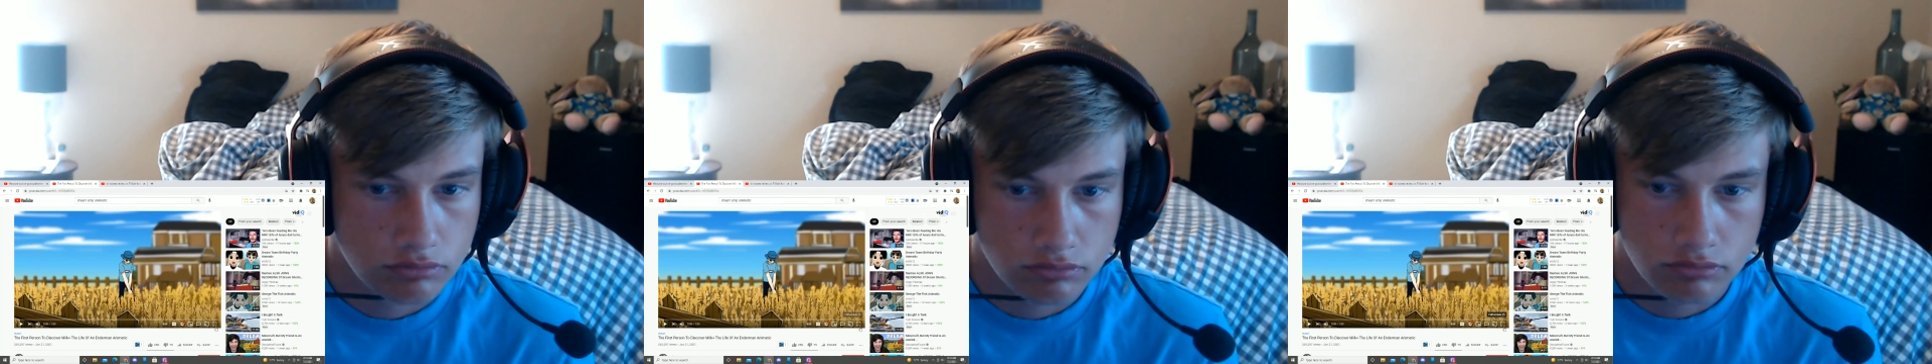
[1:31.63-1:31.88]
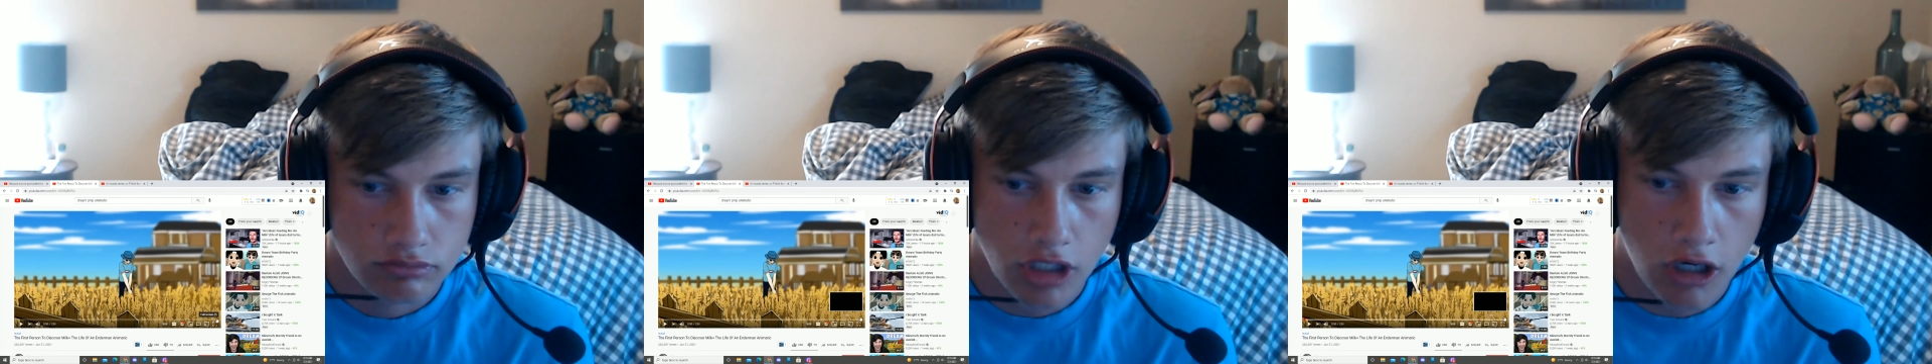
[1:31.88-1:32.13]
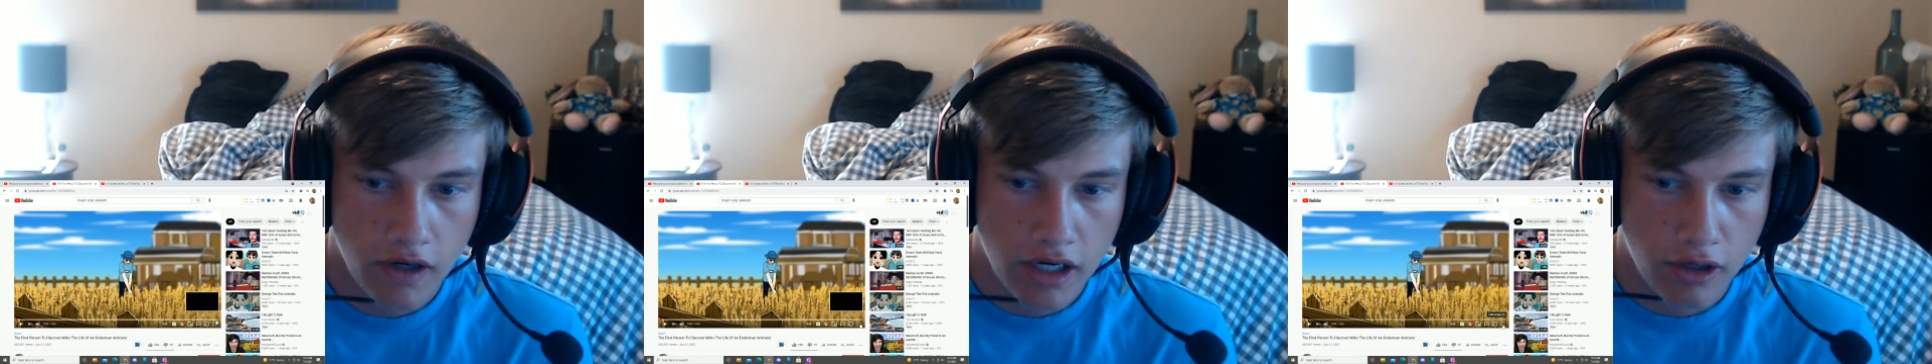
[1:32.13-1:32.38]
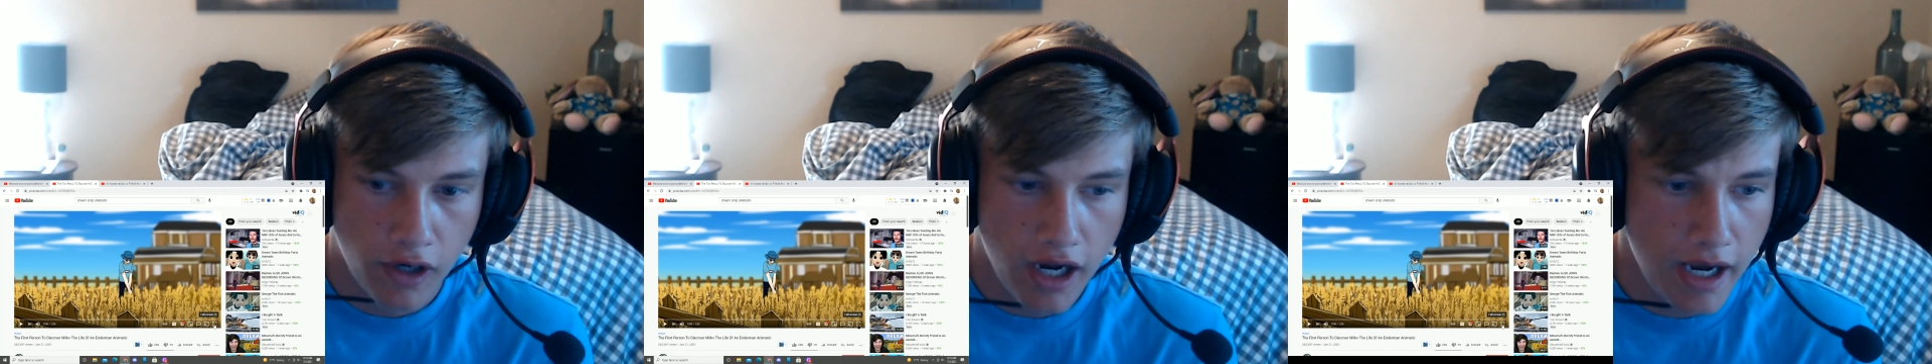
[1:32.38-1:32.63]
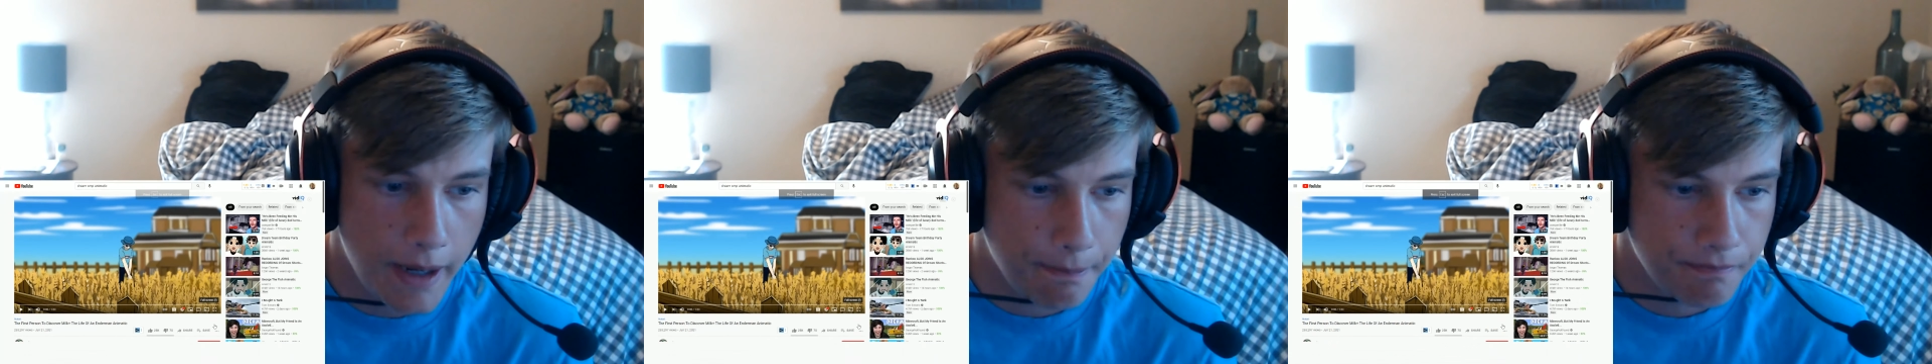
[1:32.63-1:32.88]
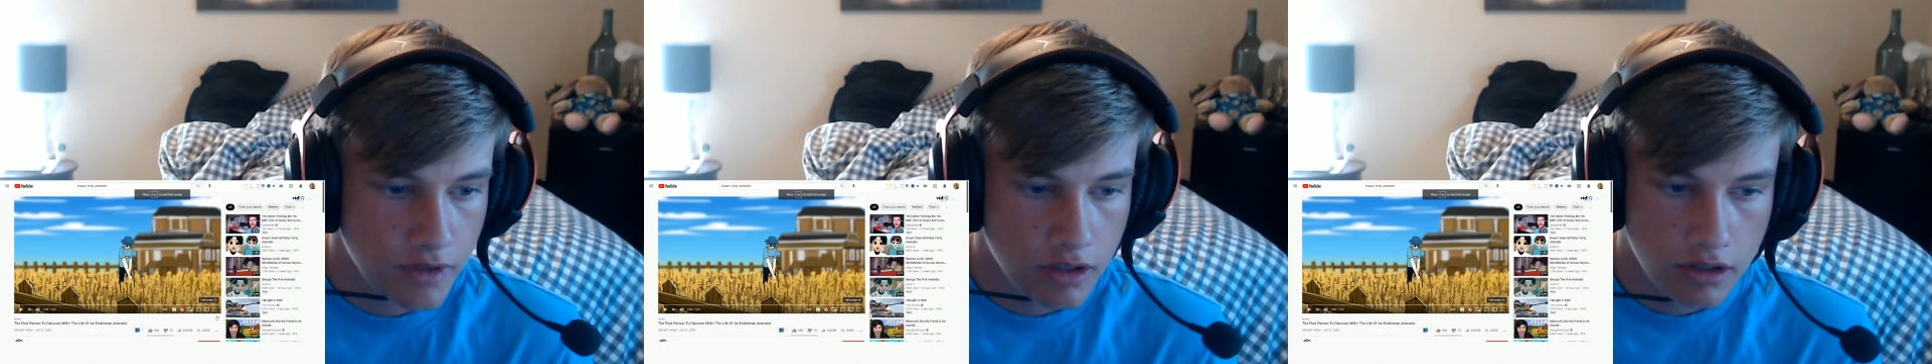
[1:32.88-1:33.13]
Alright.
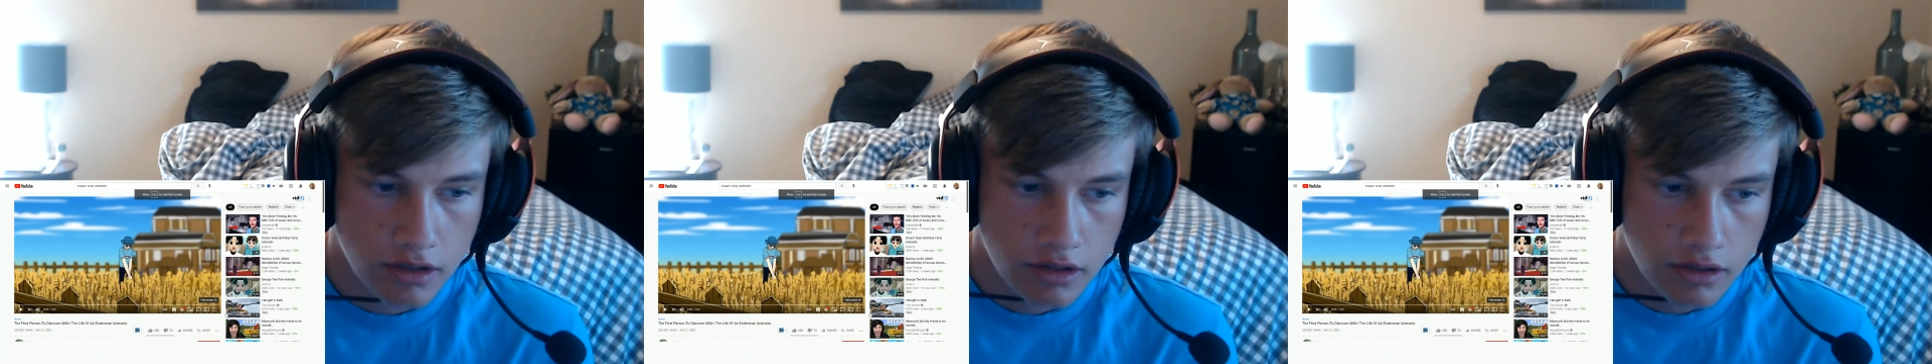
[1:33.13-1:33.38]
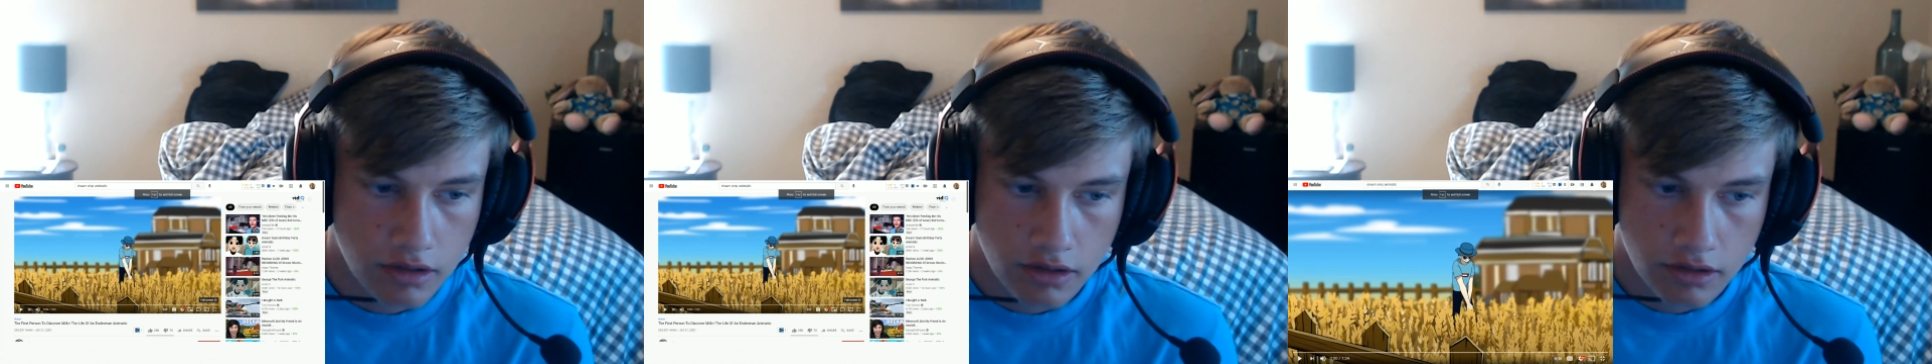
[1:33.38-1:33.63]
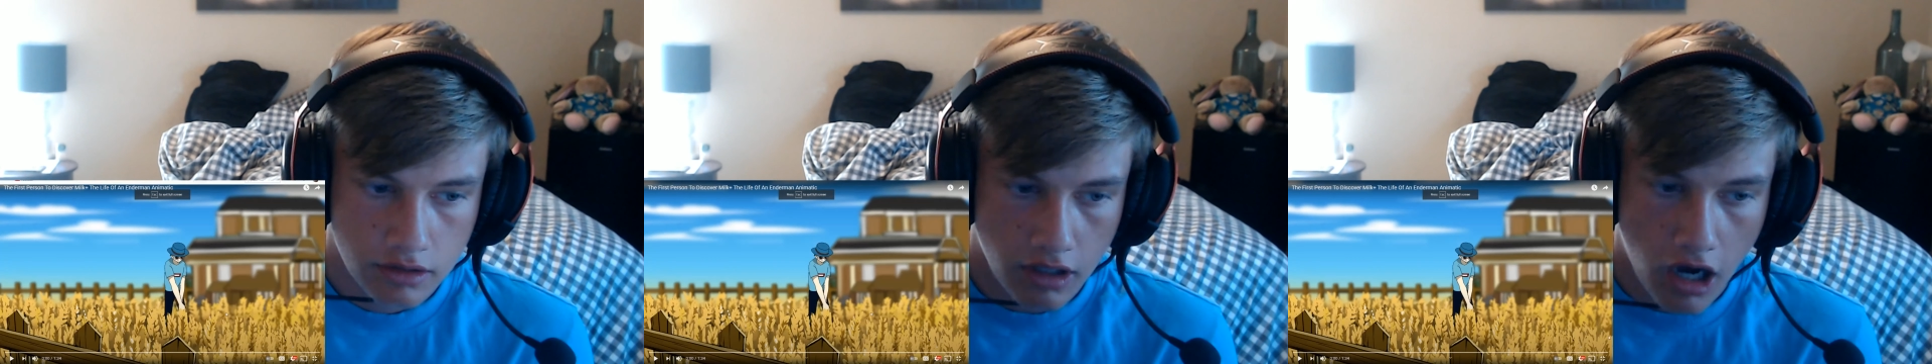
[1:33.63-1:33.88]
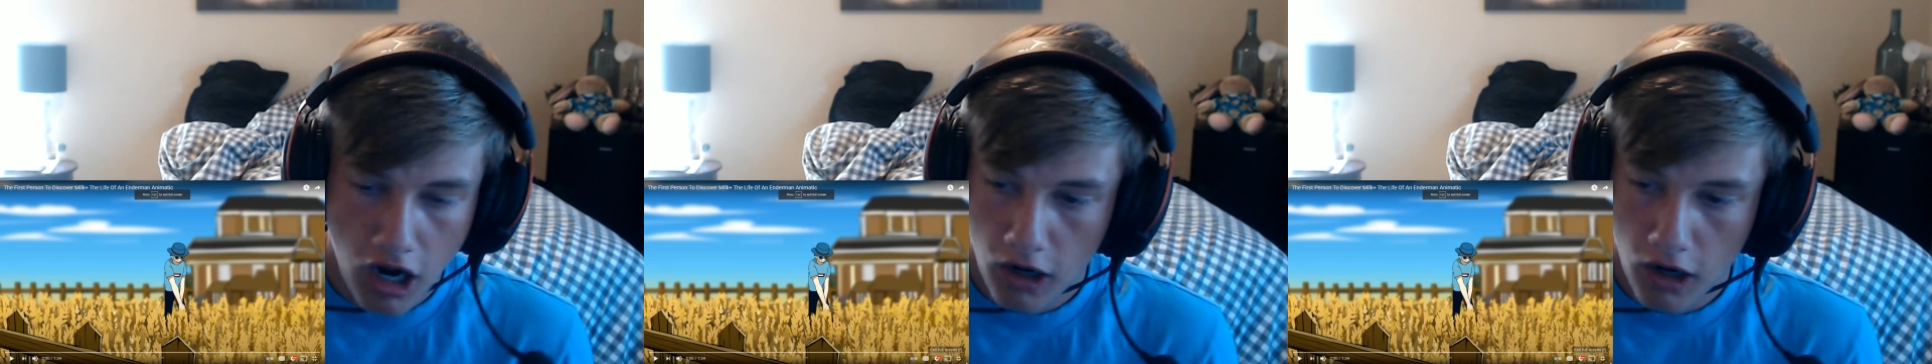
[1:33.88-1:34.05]
Oh,